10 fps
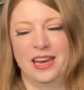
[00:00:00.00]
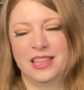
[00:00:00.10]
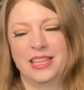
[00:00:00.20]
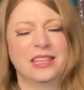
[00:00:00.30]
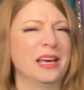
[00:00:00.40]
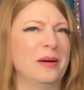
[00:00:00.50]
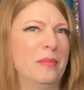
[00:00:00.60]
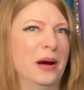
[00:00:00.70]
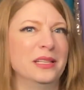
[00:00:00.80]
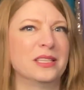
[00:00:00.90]
I think that
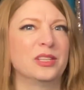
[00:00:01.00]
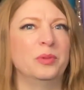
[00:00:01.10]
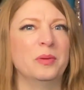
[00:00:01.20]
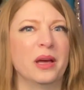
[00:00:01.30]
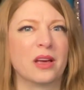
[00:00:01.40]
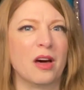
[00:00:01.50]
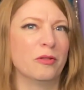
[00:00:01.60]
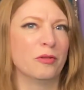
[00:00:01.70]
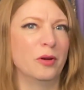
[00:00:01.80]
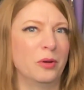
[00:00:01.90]
might still be my
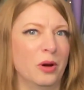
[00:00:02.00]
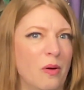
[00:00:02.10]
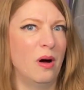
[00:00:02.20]
cover photo